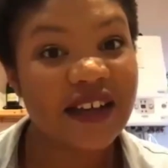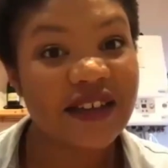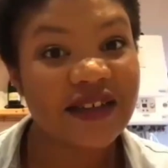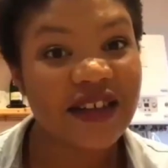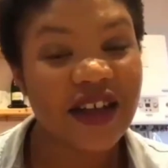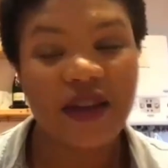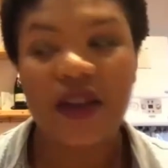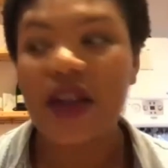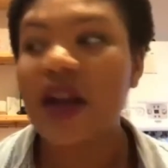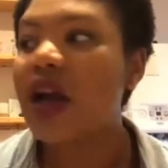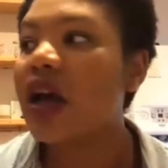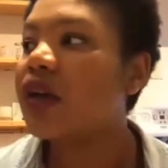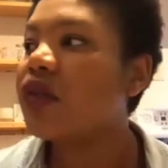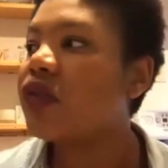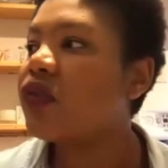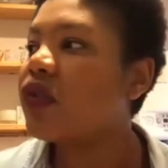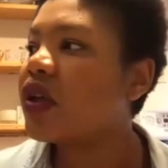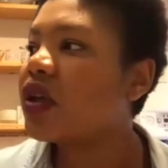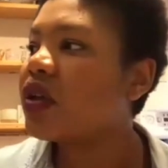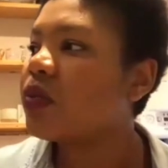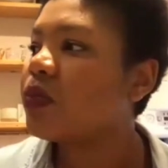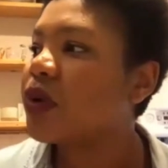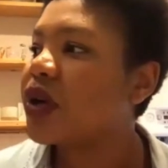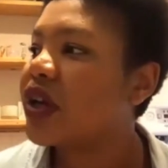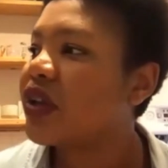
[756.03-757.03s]
And then I
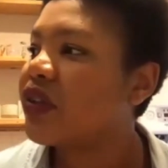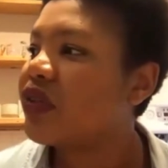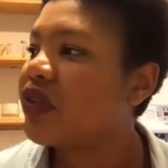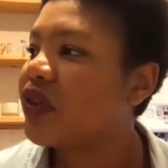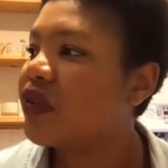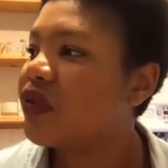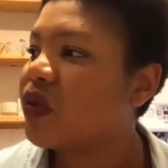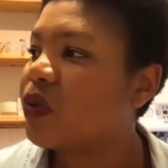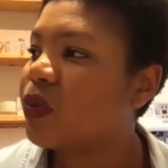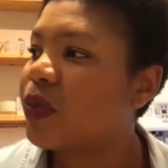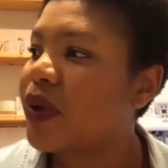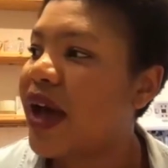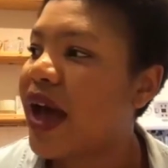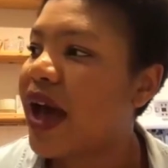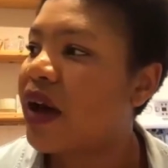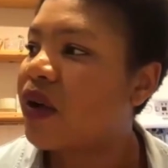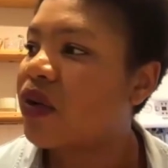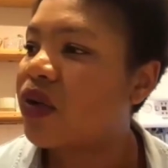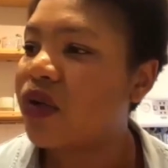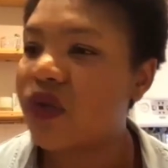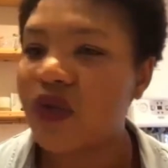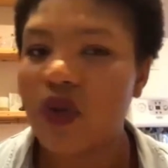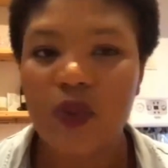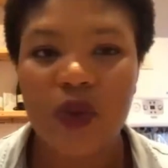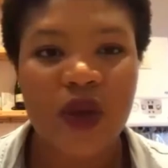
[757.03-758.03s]
think the power
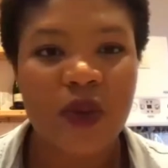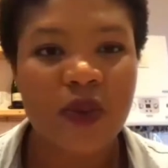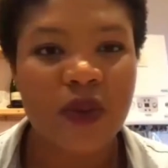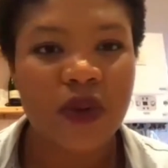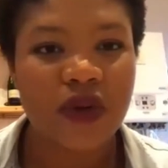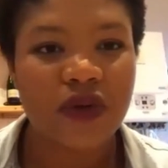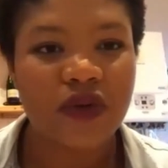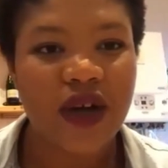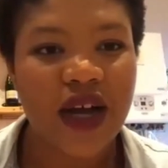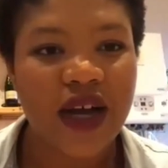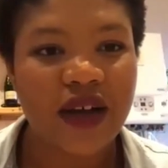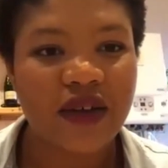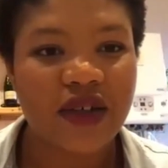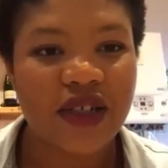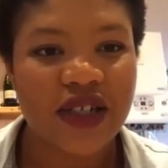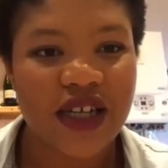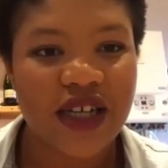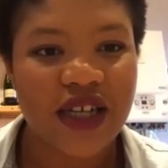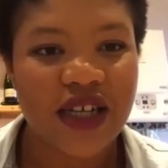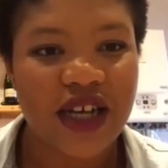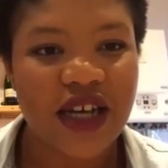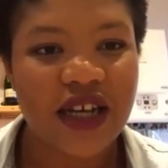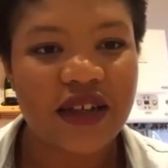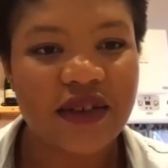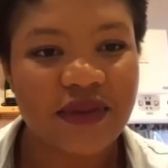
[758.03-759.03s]
of the people around
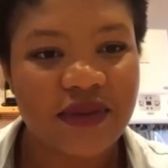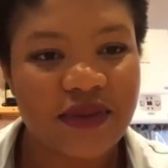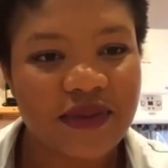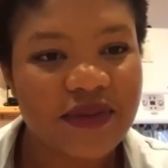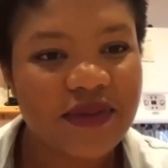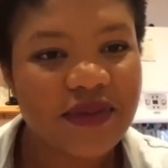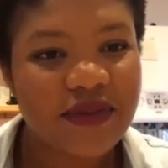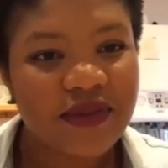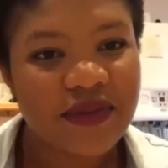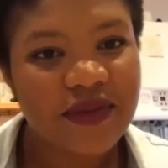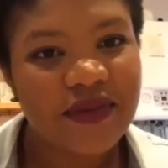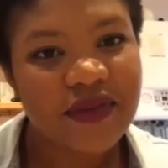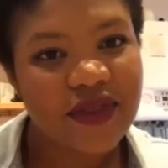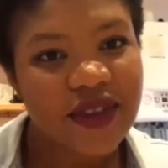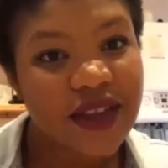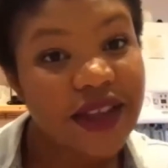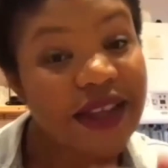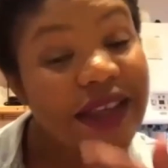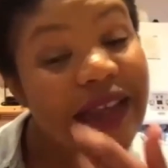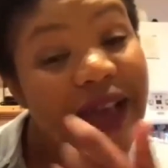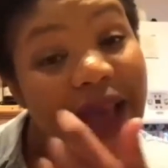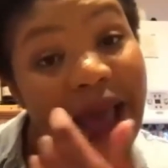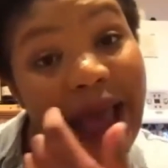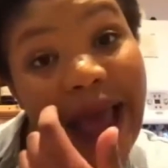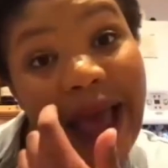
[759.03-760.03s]
her. Sorry.
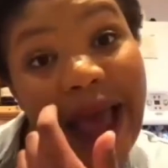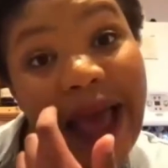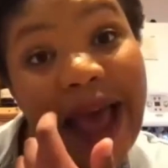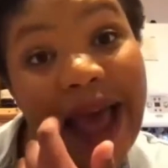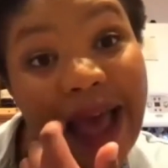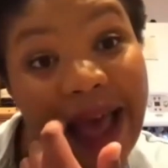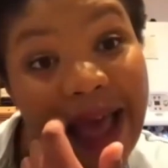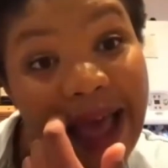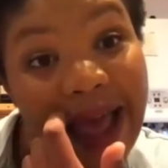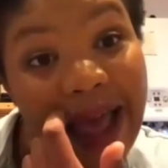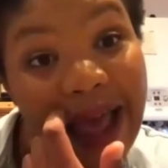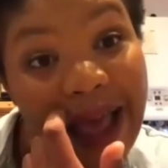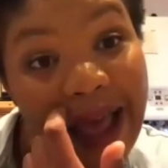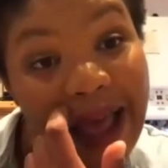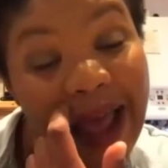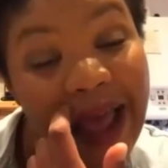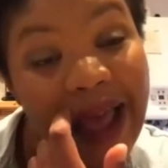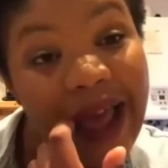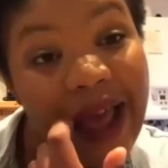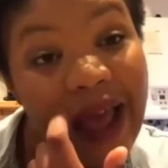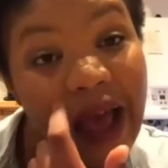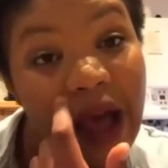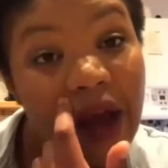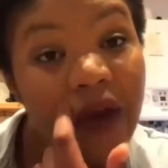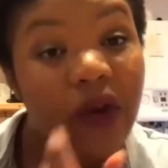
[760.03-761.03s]
Yeah.
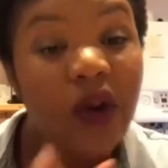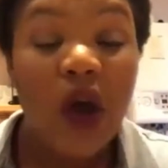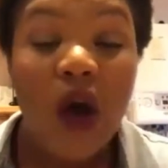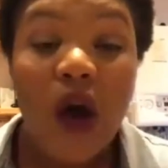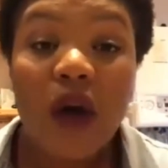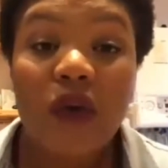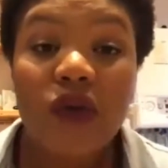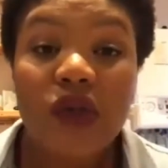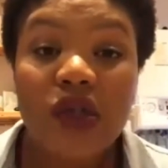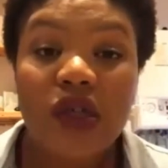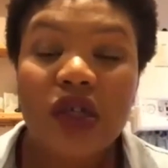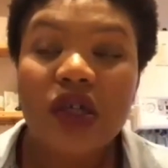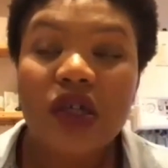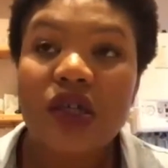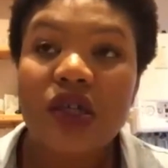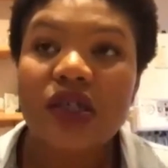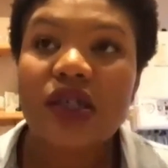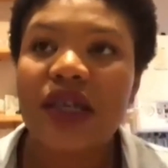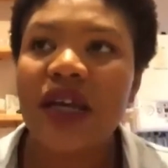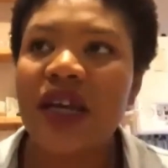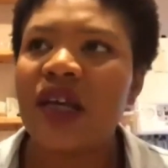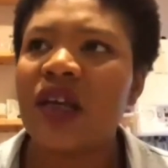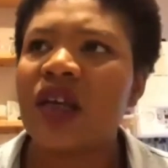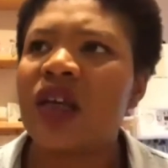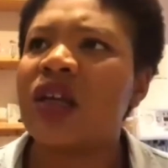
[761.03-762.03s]
No, I was going to
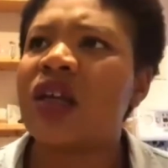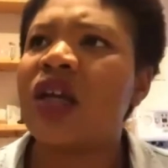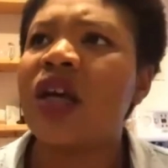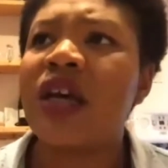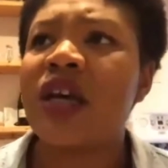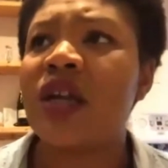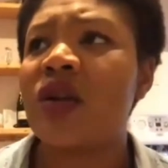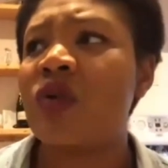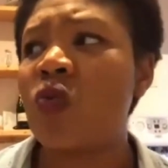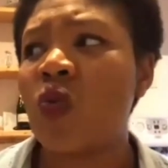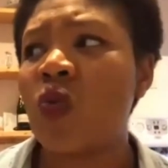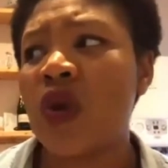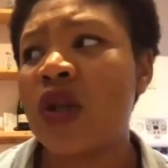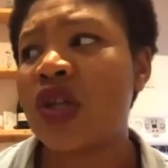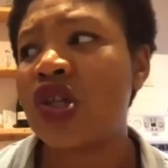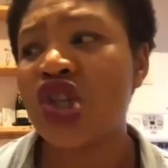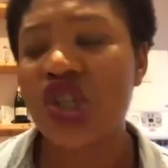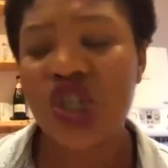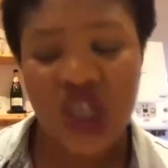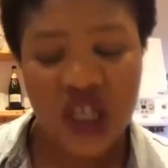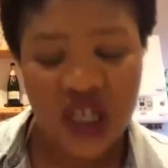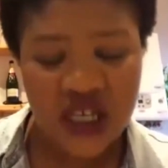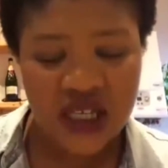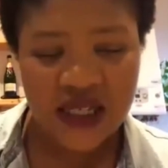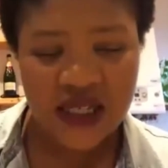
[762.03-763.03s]
say, in when
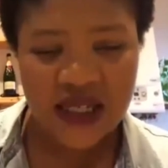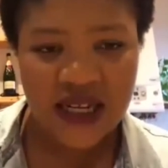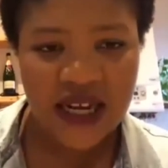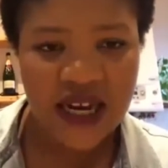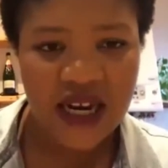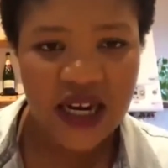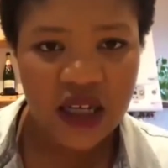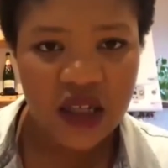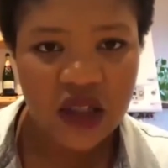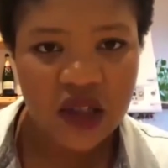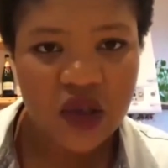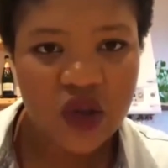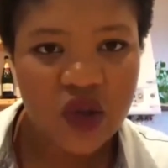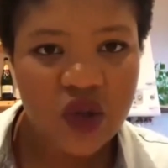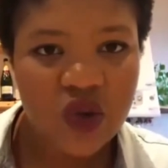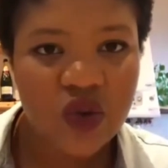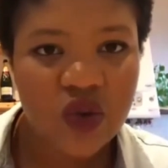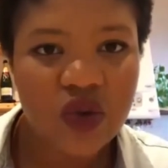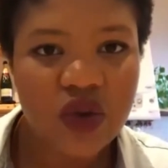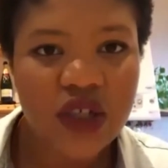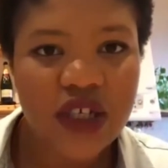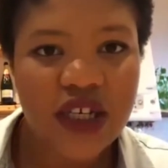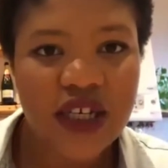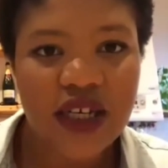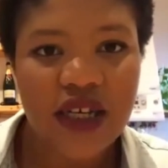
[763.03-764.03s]
she's telling the
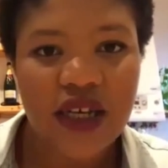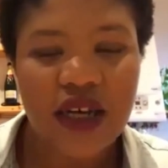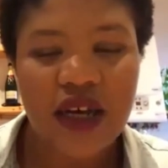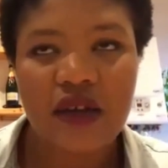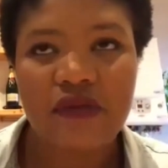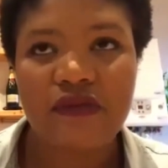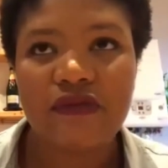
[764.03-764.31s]
story,